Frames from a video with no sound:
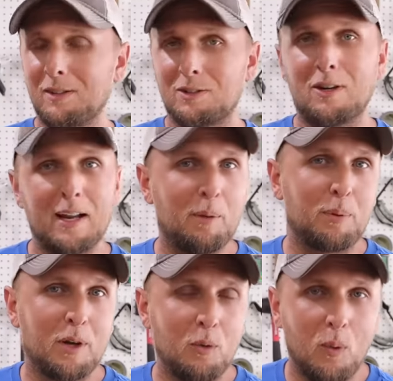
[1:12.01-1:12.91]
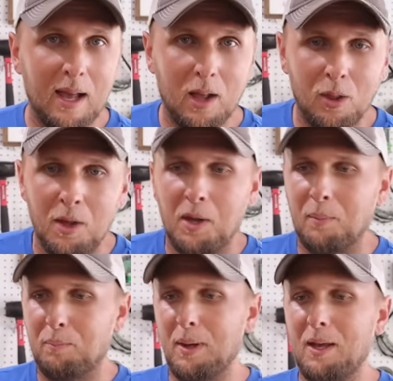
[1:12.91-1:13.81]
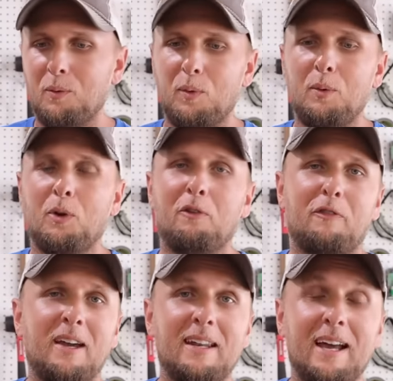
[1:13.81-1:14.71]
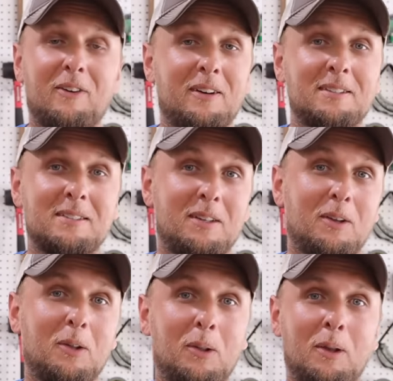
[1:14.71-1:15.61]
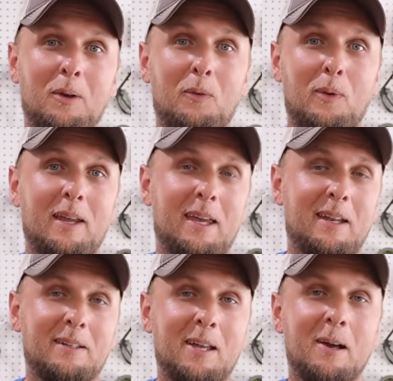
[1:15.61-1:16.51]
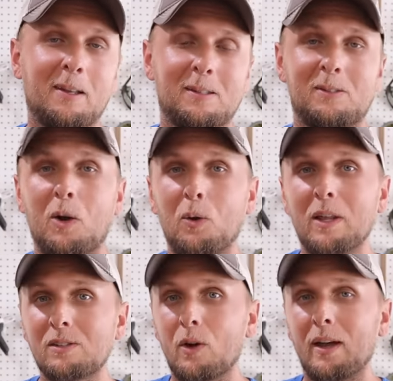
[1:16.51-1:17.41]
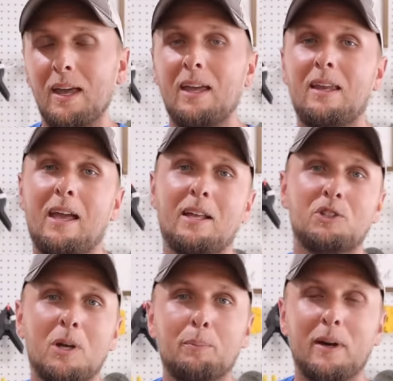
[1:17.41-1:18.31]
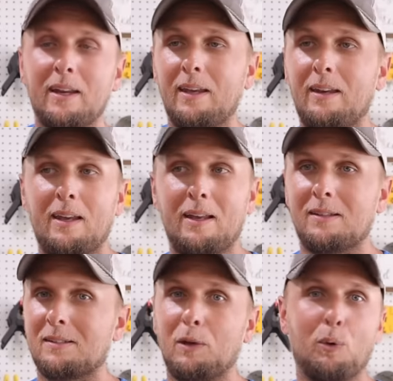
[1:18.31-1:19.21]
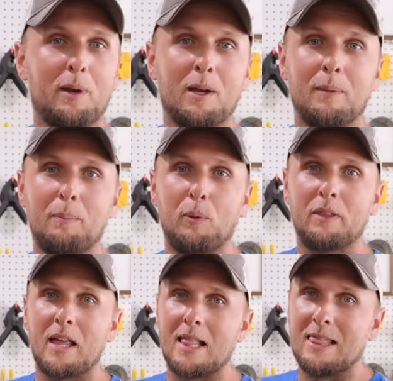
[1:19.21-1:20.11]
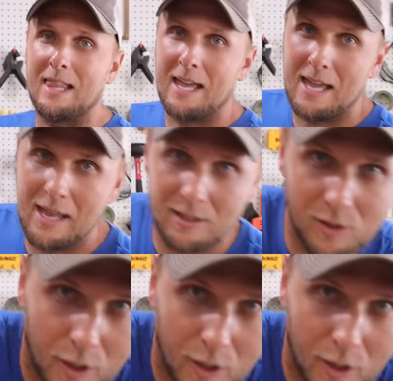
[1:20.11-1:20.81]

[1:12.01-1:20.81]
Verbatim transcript: is going to turn out pretty well, but we won't find out until we get it done. So let's go ahead and jump right in and see what we come up with. Let's